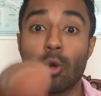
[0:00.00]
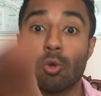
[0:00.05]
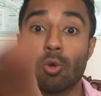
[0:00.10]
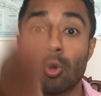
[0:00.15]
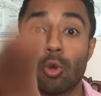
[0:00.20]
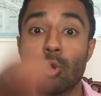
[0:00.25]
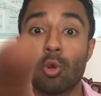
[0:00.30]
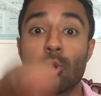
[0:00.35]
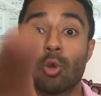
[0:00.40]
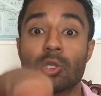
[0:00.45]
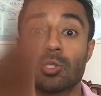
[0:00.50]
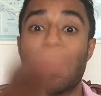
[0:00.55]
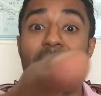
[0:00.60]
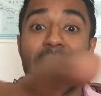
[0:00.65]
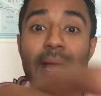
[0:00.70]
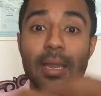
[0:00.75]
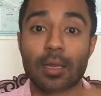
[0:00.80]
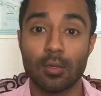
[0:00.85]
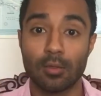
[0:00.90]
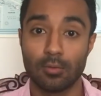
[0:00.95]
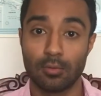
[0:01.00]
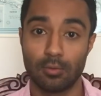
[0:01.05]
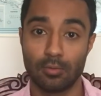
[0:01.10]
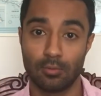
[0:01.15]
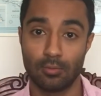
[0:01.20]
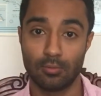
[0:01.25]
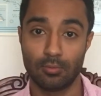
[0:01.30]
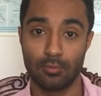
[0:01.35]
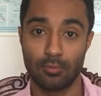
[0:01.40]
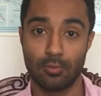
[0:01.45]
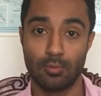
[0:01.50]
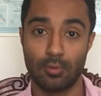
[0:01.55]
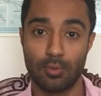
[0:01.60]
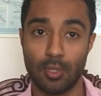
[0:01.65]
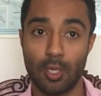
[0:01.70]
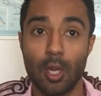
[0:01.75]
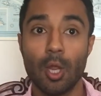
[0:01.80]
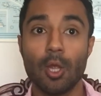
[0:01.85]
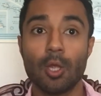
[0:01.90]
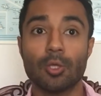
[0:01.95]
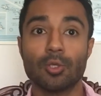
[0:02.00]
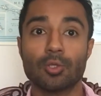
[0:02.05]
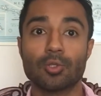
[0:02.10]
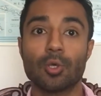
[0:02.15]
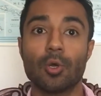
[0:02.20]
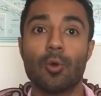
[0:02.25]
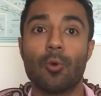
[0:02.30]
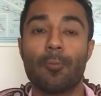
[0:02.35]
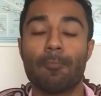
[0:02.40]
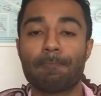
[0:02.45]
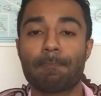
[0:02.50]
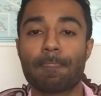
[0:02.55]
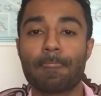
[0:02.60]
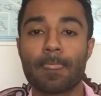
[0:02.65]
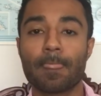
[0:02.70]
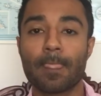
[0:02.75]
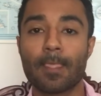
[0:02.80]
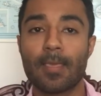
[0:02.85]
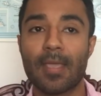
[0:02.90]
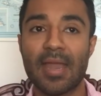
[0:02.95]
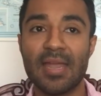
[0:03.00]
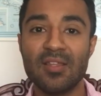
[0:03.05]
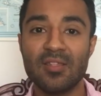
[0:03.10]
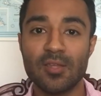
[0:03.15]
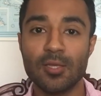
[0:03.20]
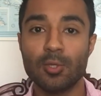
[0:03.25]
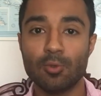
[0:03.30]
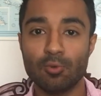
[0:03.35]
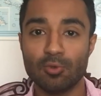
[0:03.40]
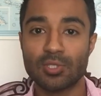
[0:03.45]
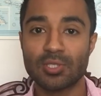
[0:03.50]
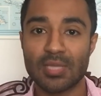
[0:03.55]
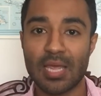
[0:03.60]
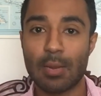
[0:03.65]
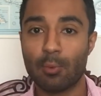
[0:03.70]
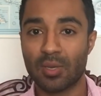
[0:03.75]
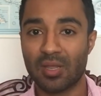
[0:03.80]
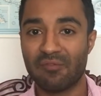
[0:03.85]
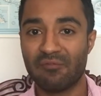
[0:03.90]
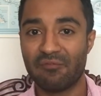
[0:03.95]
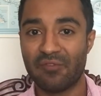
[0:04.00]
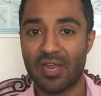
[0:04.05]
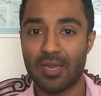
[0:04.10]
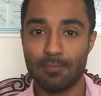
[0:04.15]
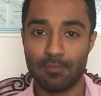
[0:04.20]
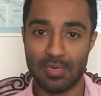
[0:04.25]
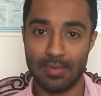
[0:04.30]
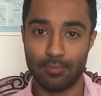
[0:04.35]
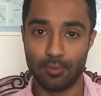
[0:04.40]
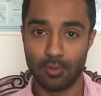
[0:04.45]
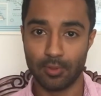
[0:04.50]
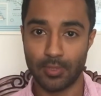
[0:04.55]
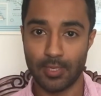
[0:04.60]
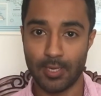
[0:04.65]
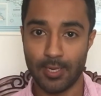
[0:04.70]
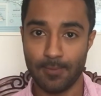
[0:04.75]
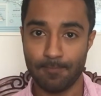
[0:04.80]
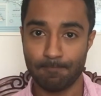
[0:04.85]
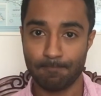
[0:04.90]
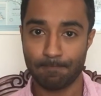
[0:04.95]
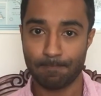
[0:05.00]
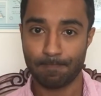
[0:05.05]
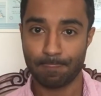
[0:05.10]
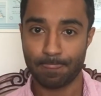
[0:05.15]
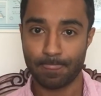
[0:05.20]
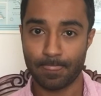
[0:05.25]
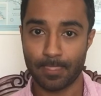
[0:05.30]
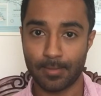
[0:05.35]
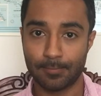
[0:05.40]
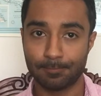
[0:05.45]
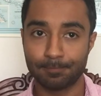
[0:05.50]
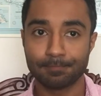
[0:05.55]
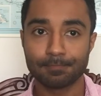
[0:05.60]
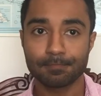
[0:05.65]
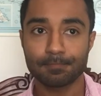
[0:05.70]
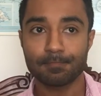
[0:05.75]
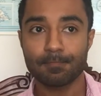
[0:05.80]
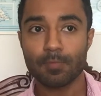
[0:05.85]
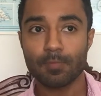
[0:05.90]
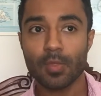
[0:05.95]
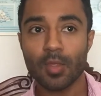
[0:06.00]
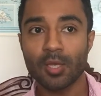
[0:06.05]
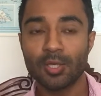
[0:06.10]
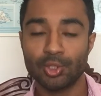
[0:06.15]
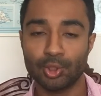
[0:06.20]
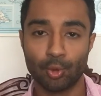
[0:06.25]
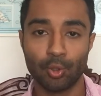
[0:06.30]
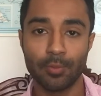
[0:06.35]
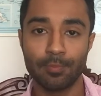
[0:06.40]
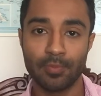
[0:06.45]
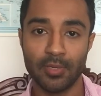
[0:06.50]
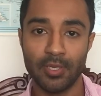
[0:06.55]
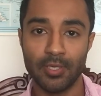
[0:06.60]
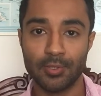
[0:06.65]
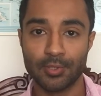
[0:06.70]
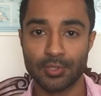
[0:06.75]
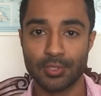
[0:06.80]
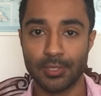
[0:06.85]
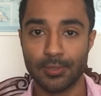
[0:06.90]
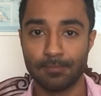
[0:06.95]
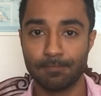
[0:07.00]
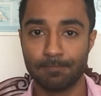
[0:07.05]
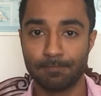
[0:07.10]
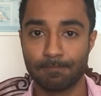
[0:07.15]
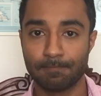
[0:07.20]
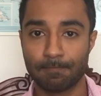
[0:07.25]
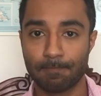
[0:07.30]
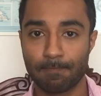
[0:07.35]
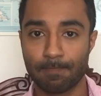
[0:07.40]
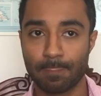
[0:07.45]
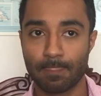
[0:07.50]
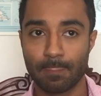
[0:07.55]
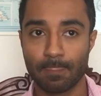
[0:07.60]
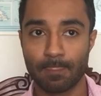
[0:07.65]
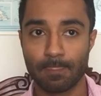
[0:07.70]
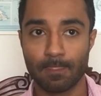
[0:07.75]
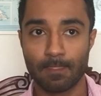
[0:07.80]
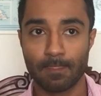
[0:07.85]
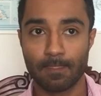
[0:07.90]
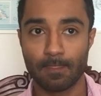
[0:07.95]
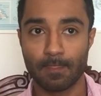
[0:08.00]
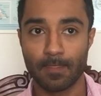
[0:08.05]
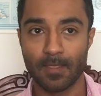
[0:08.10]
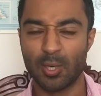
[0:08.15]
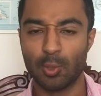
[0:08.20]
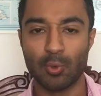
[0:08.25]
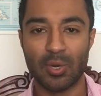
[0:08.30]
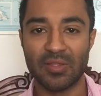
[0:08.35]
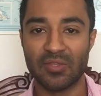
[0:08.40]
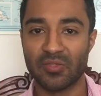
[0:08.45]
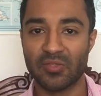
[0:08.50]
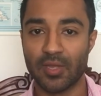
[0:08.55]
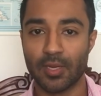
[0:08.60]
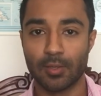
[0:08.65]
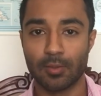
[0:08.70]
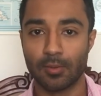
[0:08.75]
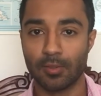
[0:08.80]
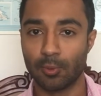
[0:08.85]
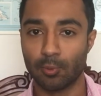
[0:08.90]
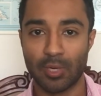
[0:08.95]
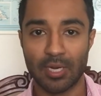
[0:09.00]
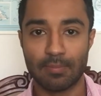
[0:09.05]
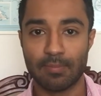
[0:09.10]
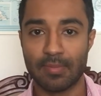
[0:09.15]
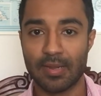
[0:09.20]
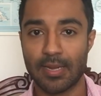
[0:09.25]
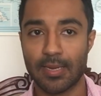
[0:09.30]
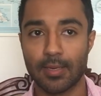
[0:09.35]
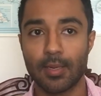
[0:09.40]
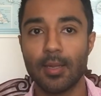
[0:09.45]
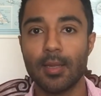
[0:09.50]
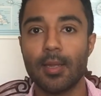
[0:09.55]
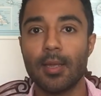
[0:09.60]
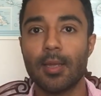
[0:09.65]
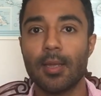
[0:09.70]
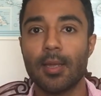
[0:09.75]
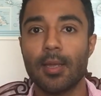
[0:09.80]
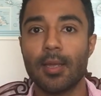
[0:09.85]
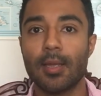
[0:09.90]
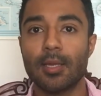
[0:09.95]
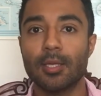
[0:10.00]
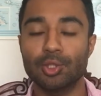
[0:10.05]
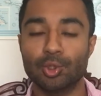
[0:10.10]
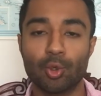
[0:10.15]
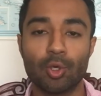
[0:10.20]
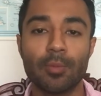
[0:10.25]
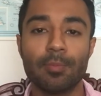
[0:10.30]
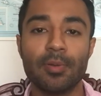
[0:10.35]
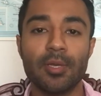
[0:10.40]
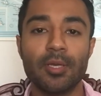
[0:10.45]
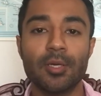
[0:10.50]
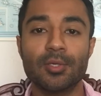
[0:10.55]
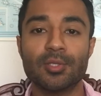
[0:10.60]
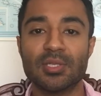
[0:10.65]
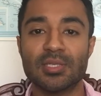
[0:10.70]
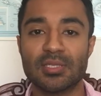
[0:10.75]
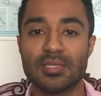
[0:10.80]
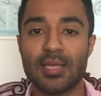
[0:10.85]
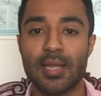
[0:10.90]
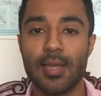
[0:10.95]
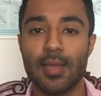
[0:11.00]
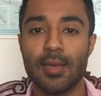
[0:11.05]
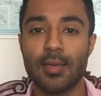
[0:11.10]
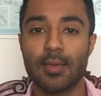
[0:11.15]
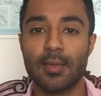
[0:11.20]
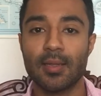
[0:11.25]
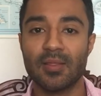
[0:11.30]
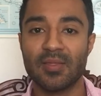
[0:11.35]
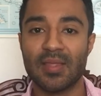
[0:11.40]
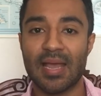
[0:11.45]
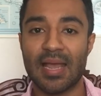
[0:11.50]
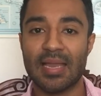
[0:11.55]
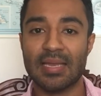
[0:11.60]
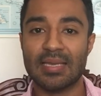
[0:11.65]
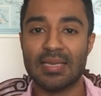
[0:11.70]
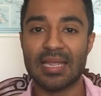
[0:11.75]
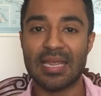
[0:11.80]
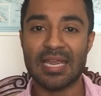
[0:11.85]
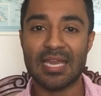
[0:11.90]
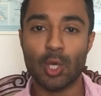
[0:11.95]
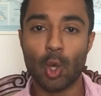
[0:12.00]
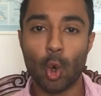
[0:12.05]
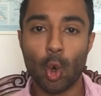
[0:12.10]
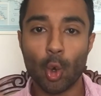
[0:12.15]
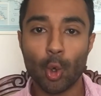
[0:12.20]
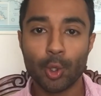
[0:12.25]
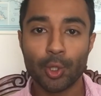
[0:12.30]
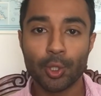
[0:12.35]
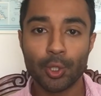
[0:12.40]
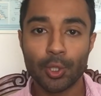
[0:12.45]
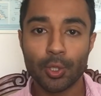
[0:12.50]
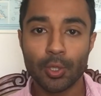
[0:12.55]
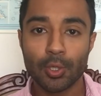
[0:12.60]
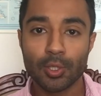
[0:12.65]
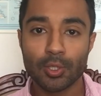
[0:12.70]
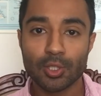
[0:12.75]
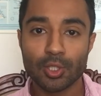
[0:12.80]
no, no, no. It's bad. So anything you say will offend people, okay? Jordan Peterson, a great thinker, a great man, Jordan Peterson said that in order